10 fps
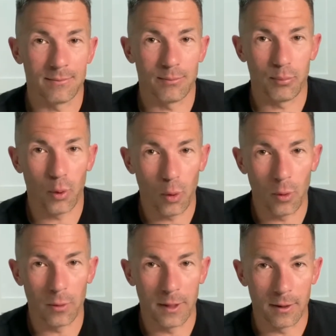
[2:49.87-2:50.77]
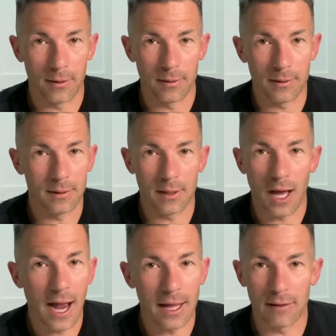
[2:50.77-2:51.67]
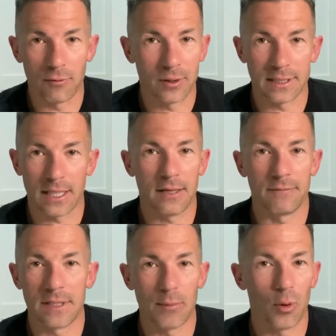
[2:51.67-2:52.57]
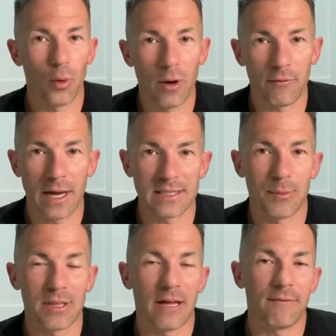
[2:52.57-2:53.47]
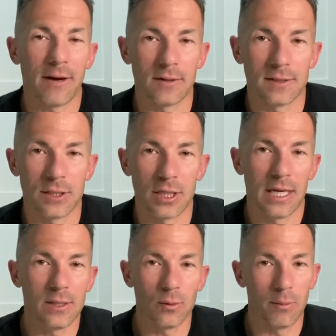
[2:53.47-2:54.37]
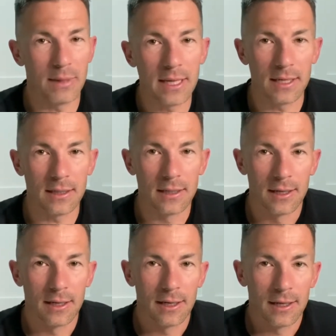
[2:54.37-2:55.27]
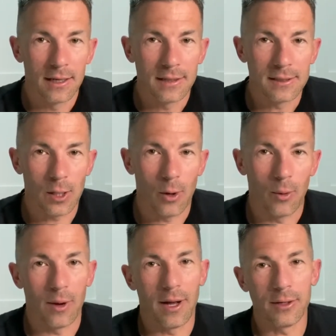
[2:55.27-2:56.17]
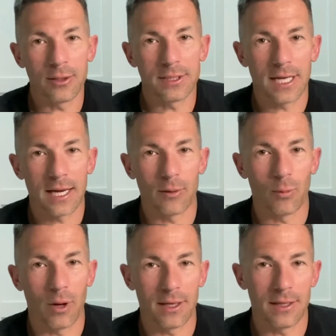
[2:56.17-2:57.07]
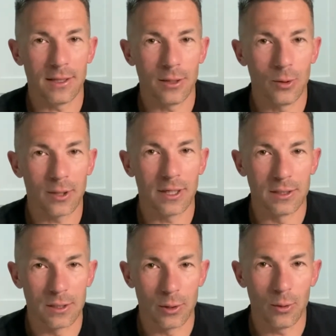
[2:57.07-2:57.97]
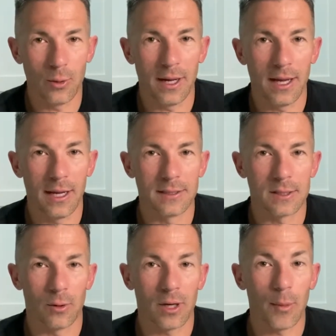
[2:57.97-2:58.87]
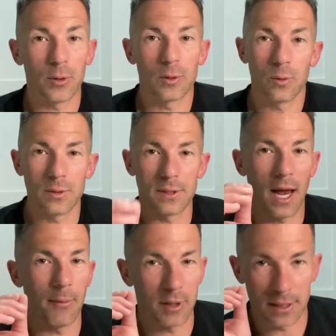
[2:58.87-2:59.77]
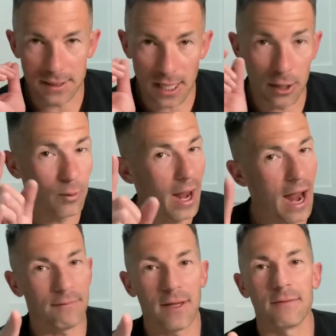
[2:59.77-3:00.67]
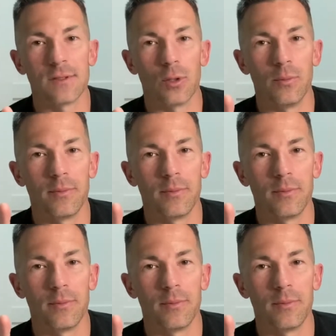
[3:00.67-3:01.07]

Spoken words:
pull the high level executive team or whoever has to make that final decision into a meeting. So understanding what you can do. And so a couple tools I'm going to say, you have to have Zoom.